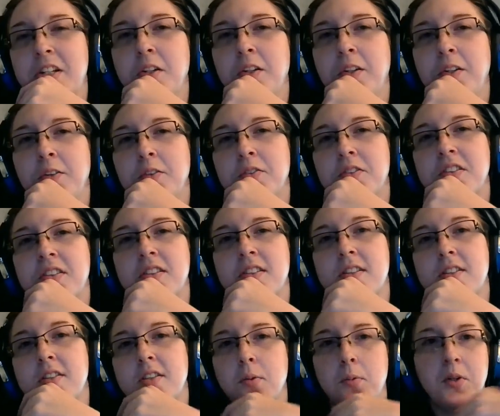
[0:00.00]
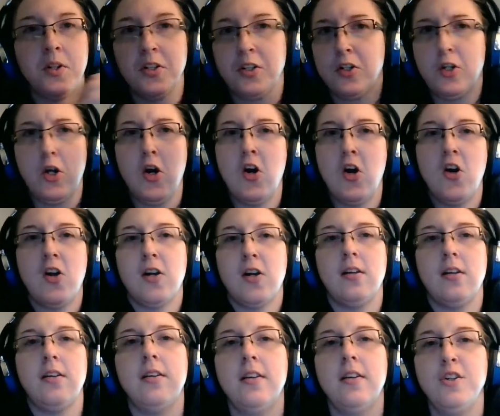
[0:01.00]
you use the word
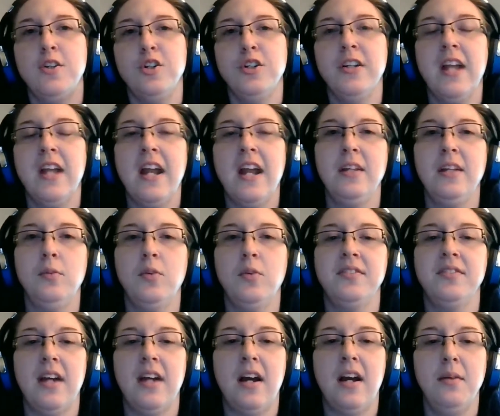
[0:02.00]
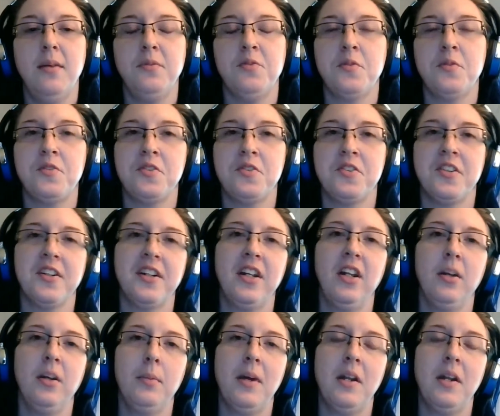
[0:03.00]
car 191 times, but you're
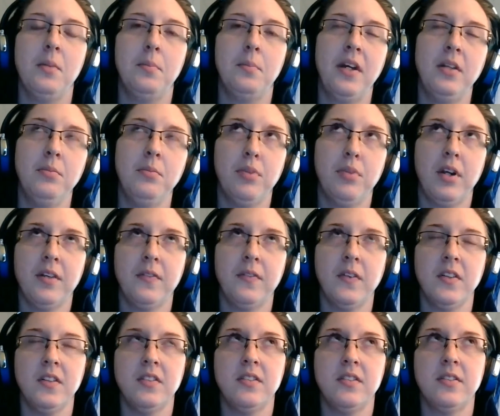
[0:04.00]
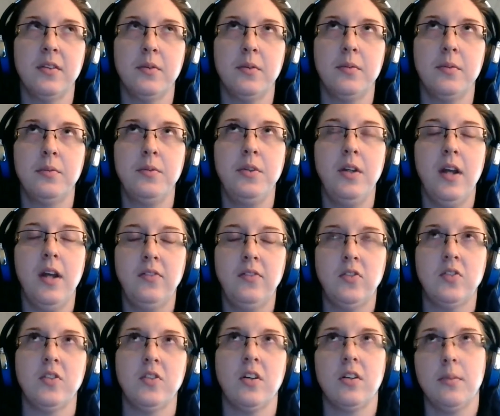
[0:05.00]
talking about a bed and breakfast, so you have
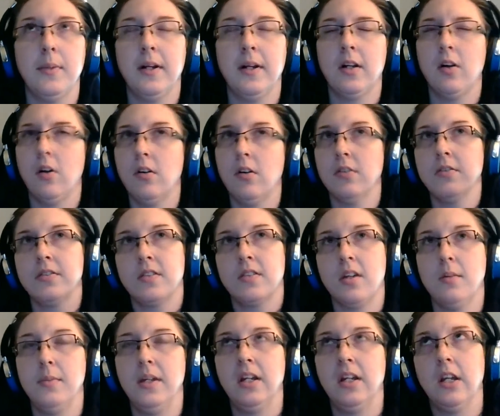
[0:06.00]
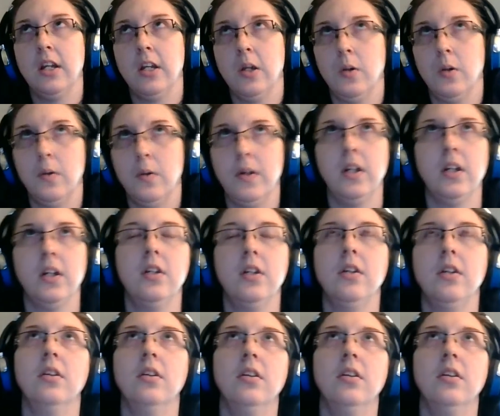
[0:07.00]
to talk about cars coming and going and